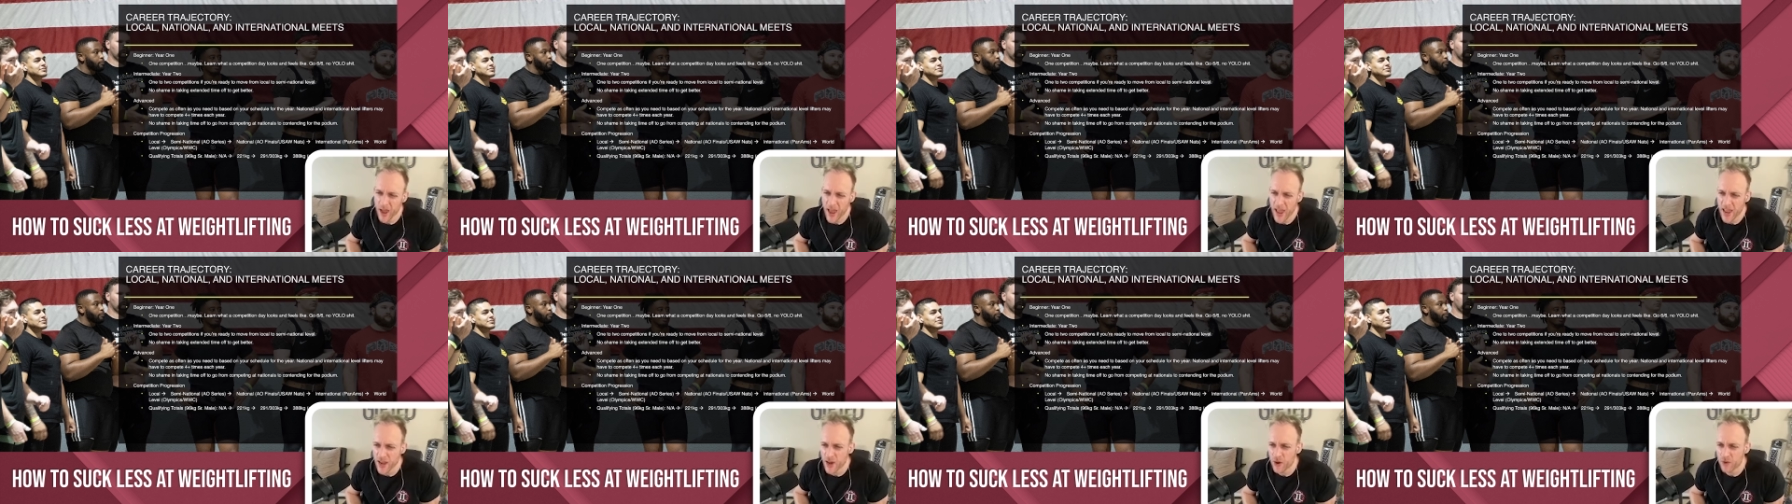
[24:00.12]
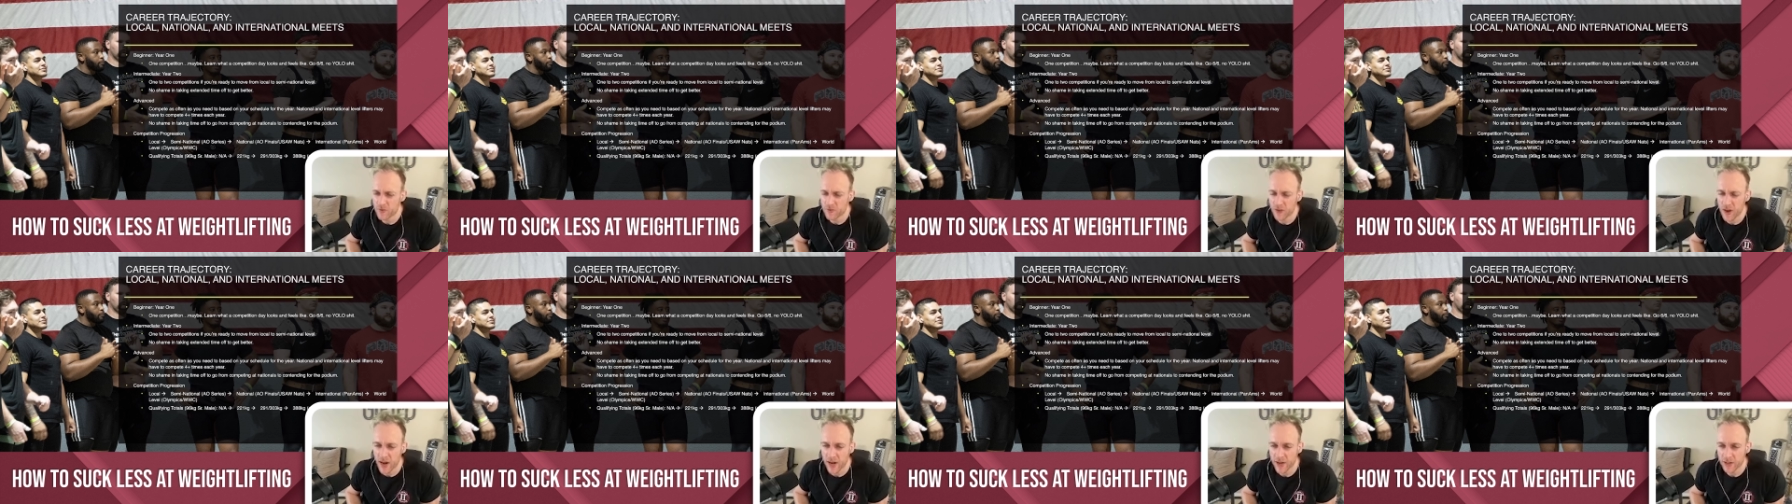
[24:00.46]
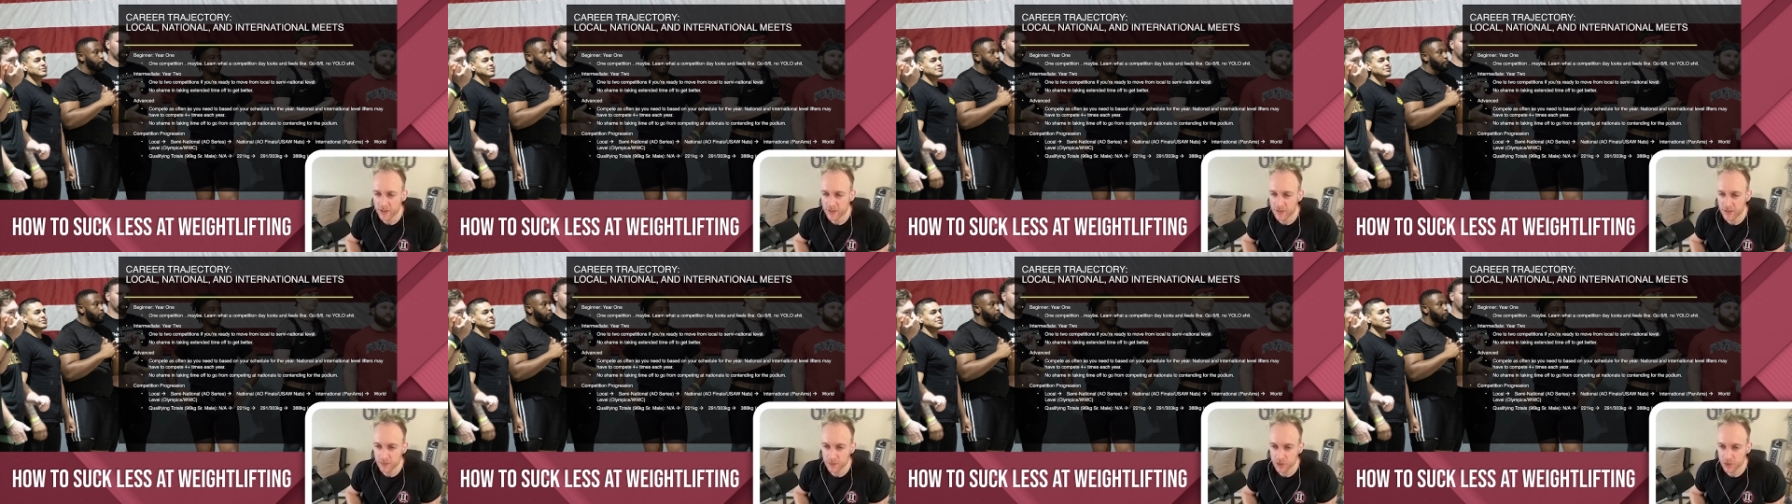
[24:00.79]
AO
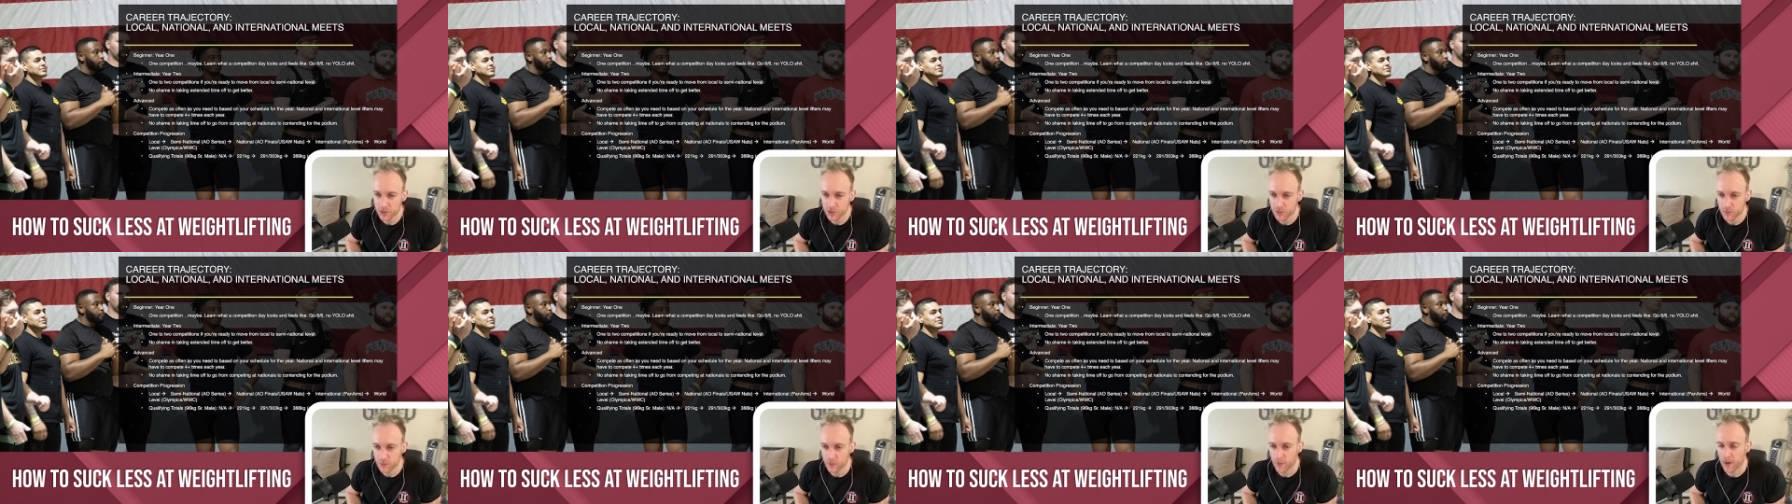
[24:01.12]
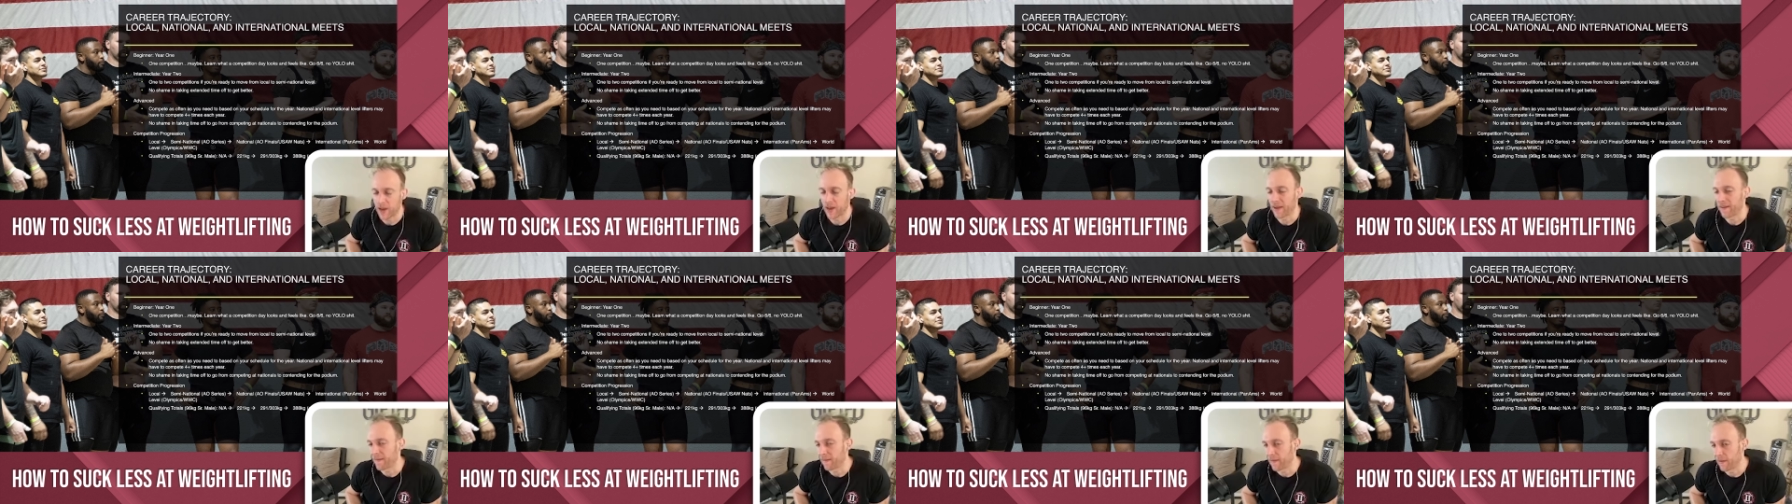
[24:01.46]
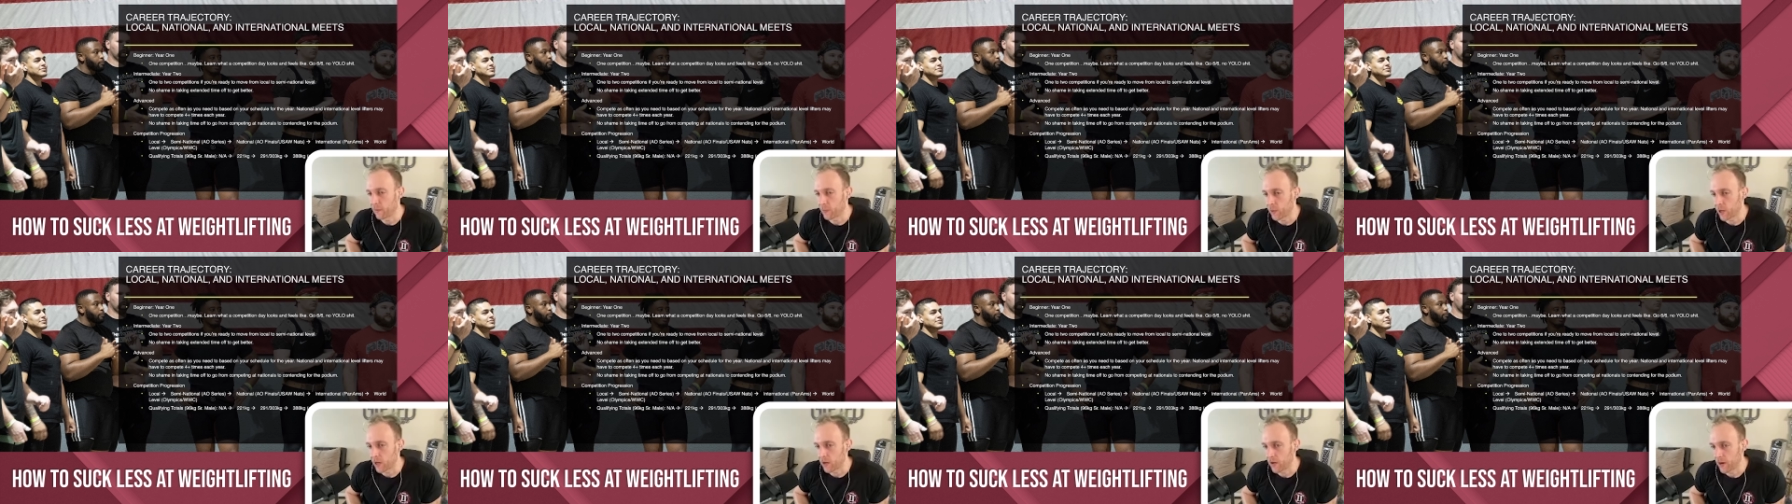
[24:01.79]
Finals. I'm sure something like,
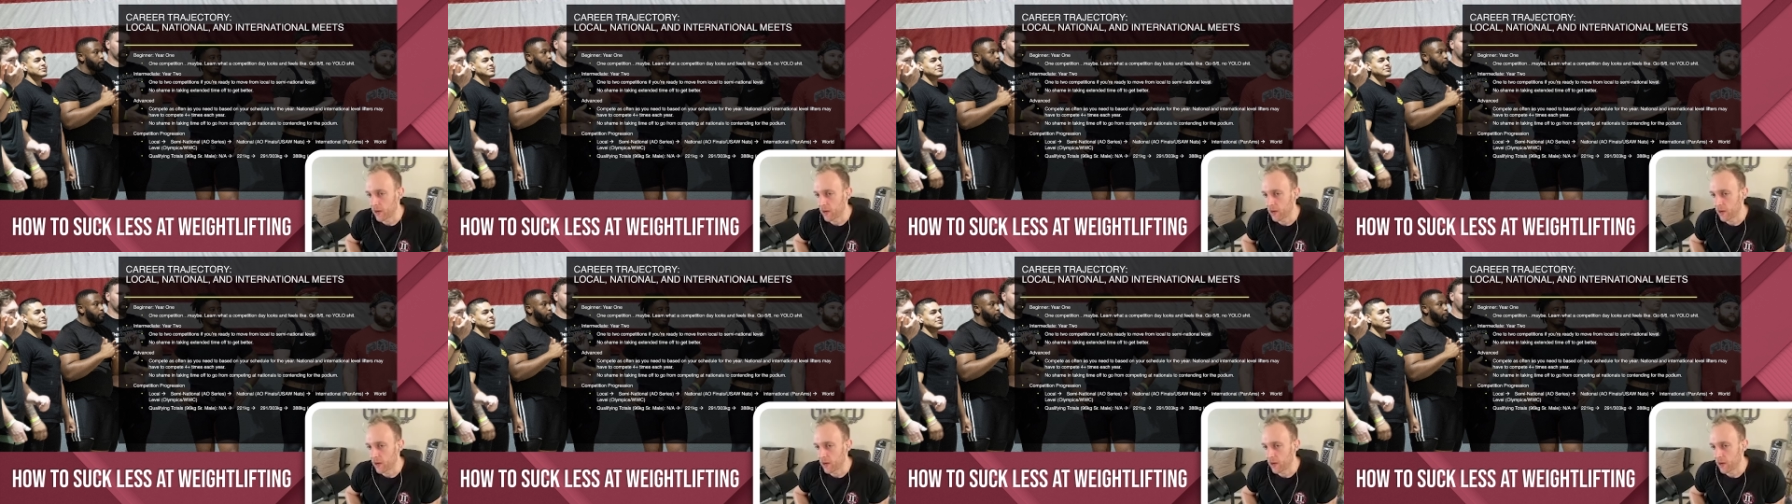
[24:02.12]
well,